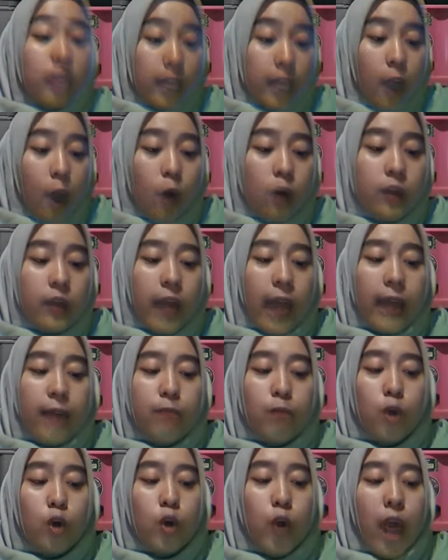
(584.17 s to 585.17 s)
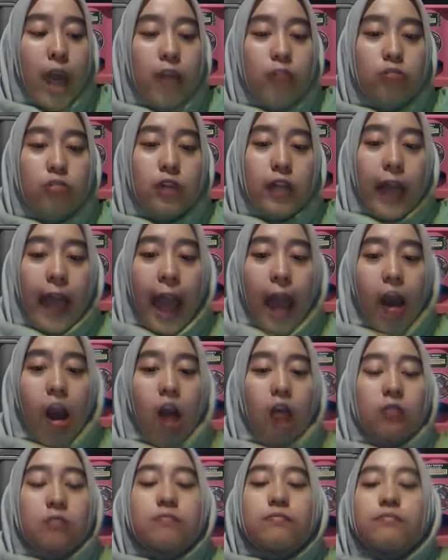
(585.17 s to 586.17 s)
on Edmodo and Google
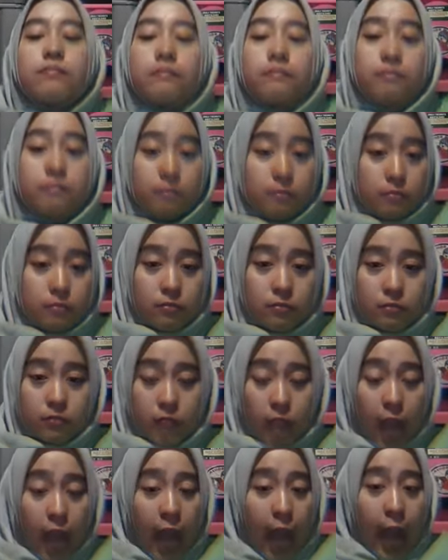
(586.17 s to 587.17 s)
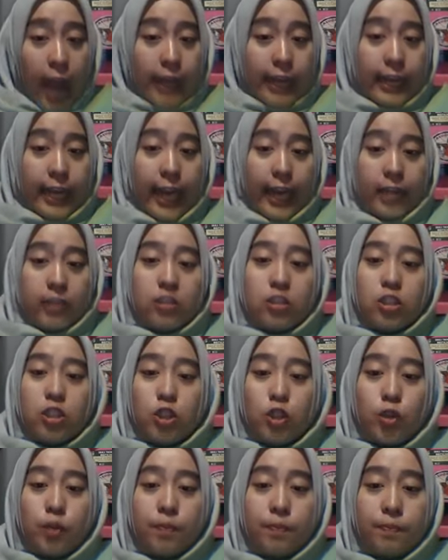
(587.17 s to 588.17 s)
Hangout.
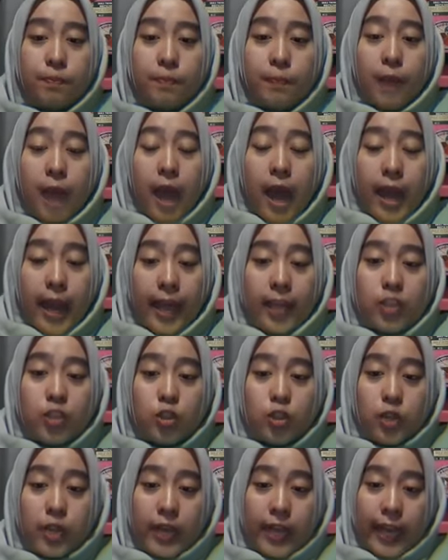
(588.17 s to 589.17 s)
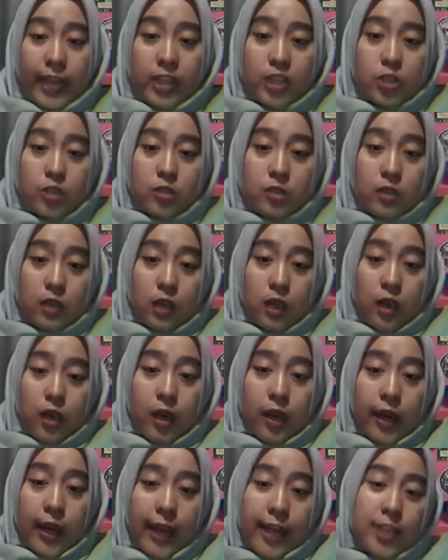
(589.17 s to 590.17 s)
Next to the next
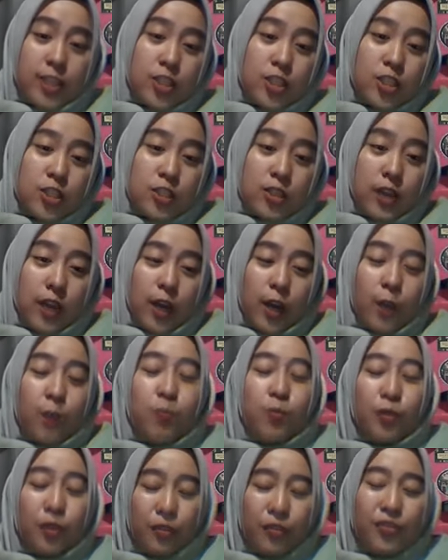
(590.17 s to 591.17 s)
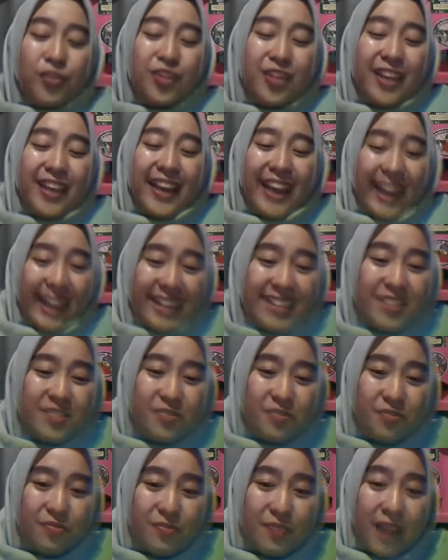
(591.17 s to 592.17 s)
move to the
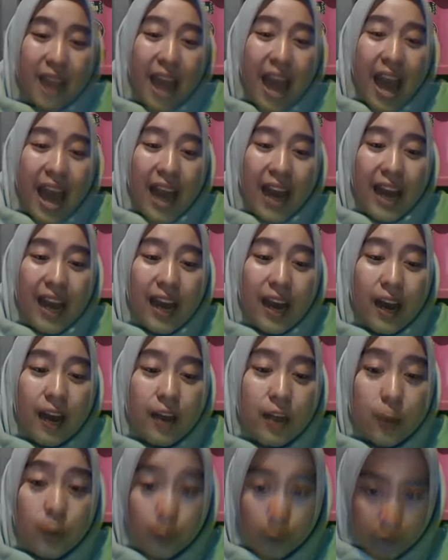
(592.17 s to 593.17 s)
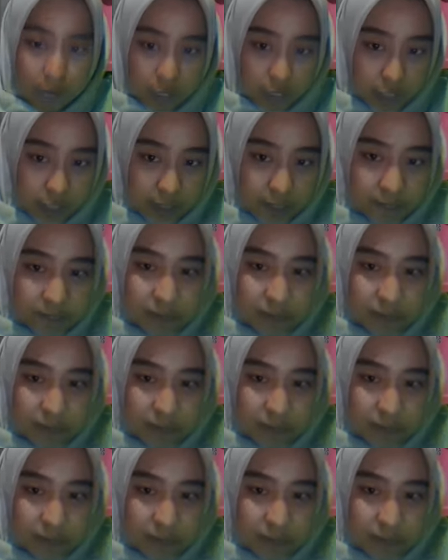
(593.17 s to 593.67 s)
next question.